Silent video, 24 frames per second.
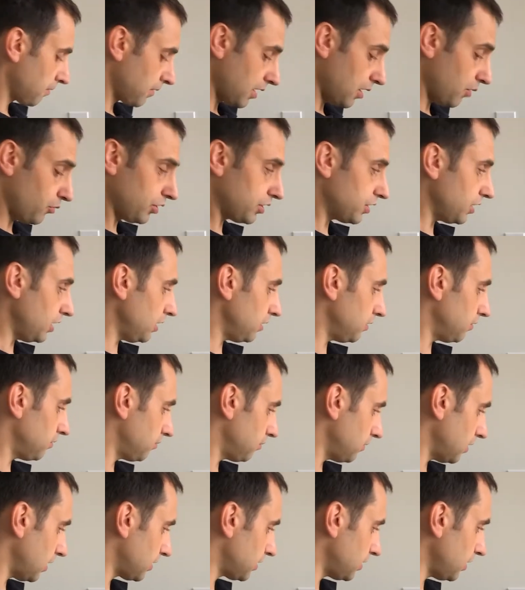And we're done.
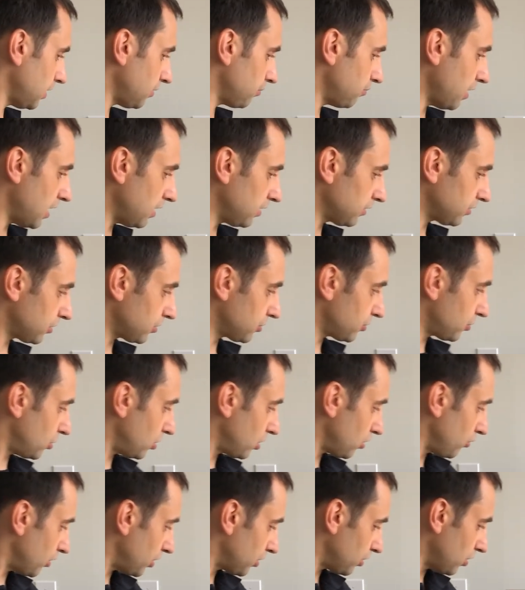That's it. Balance is
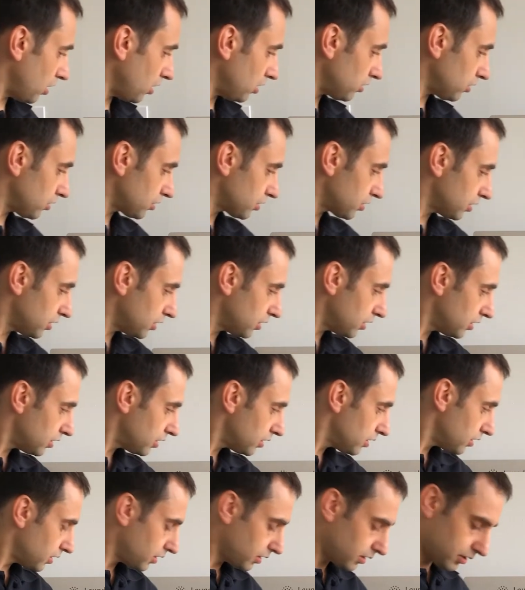$31. Let's
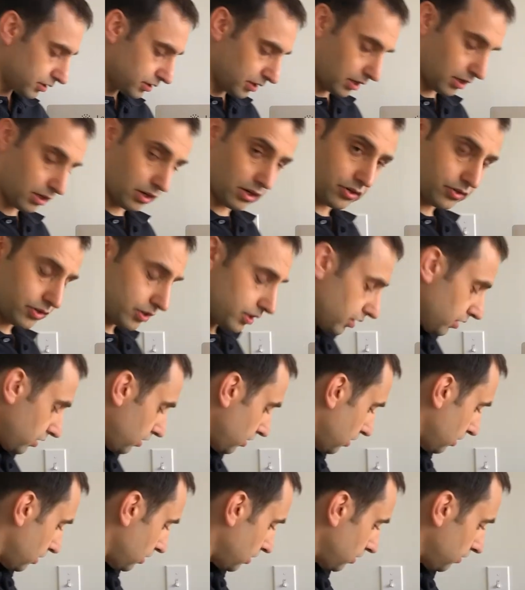take our credit
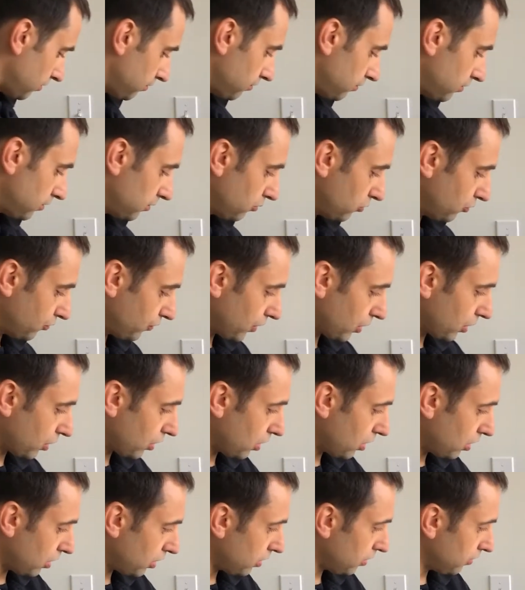card, move our
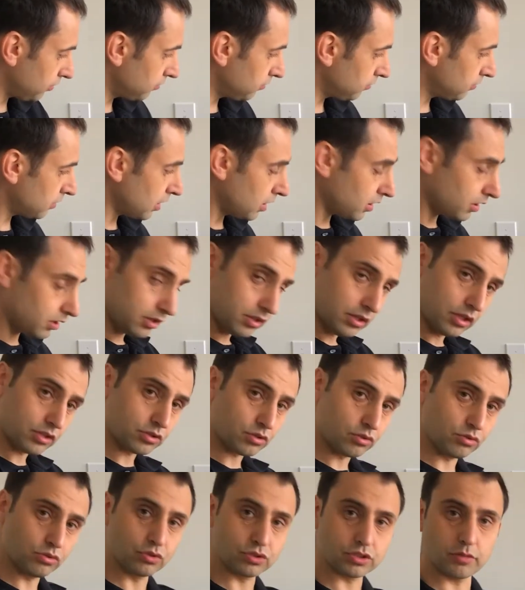card. Let's
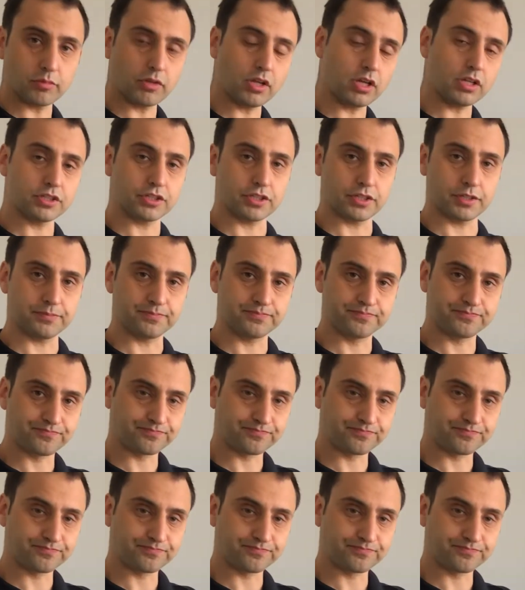go do some laundry.